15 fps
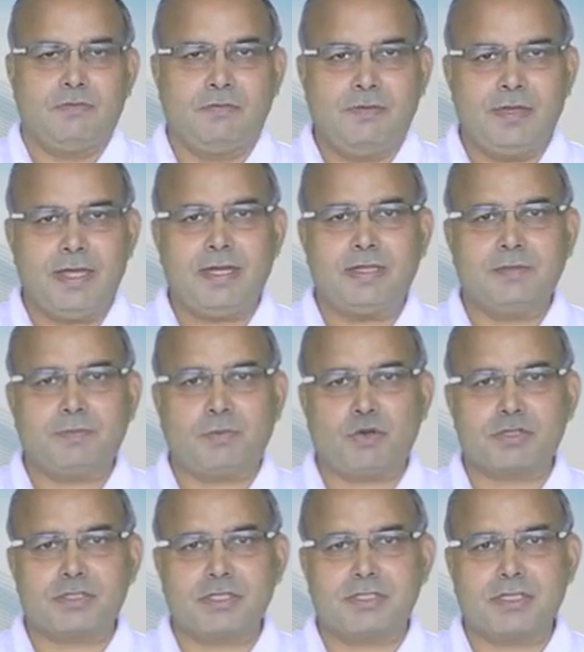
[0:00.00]
where the
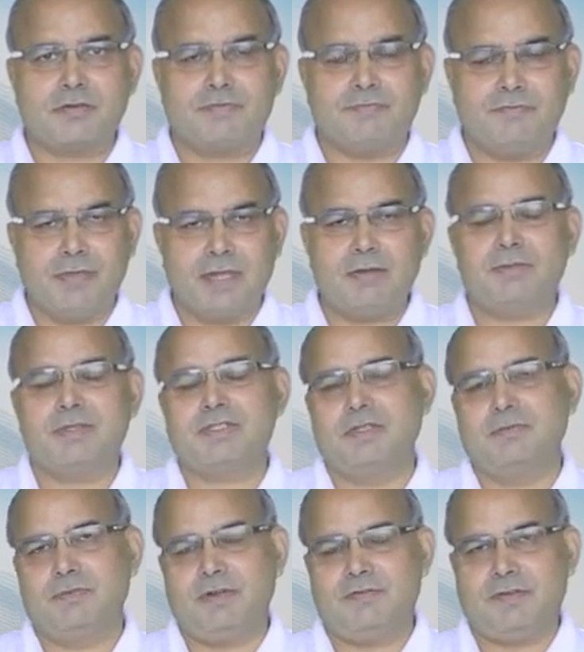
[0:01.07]
process are very much
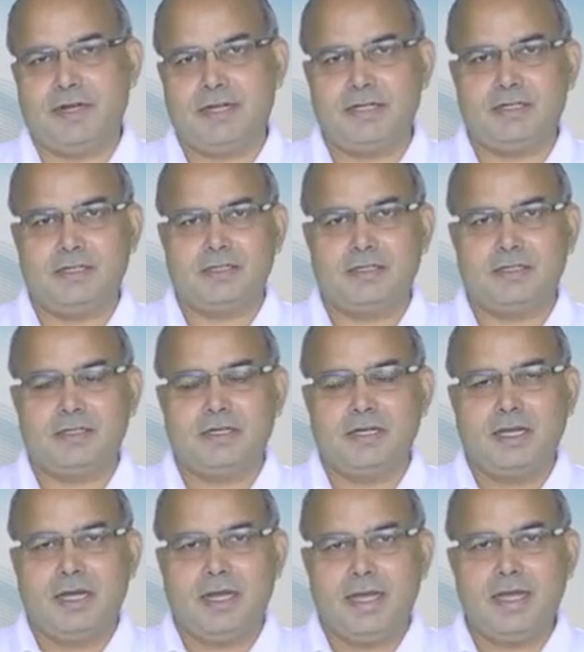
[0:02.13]
simplified,
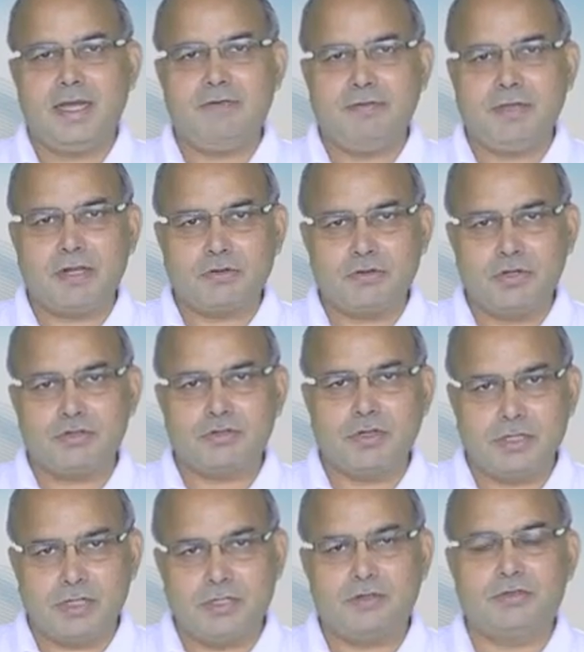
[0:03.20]
and we are going to
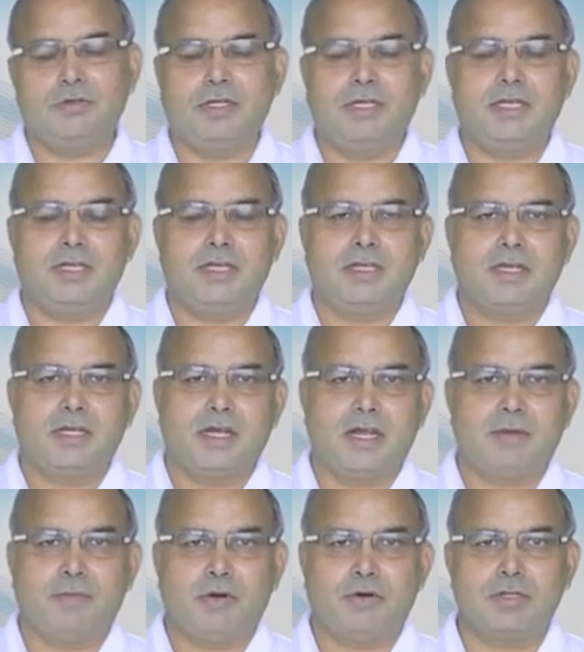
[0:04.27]
learn today
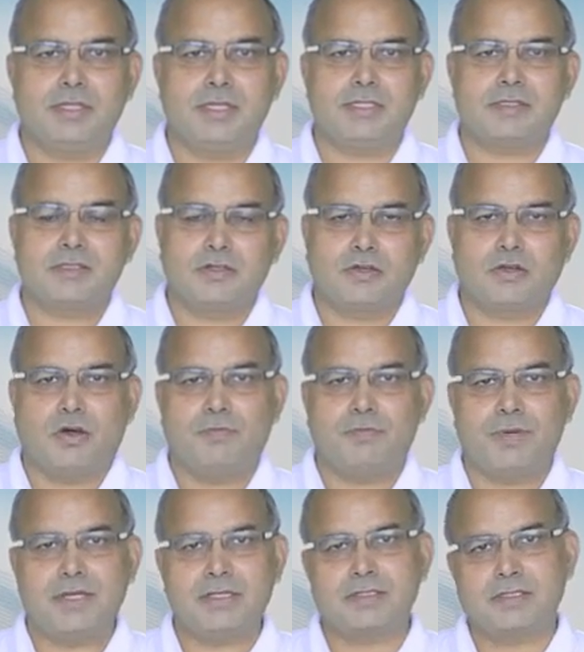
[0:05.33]
about this
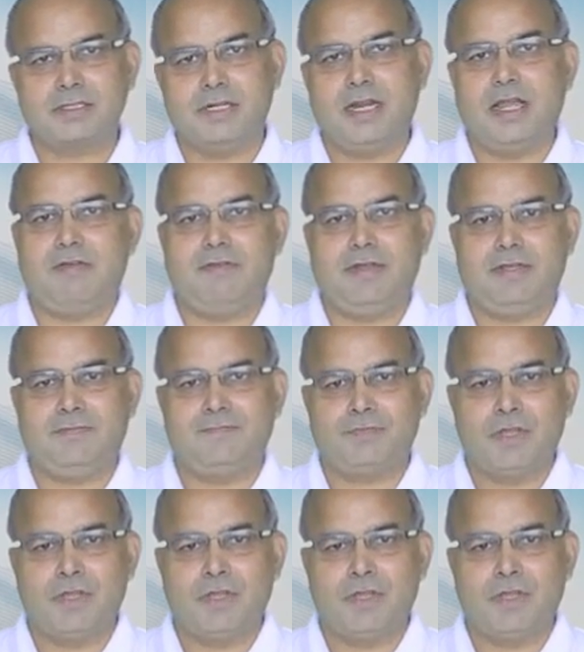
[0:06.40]
complex levy.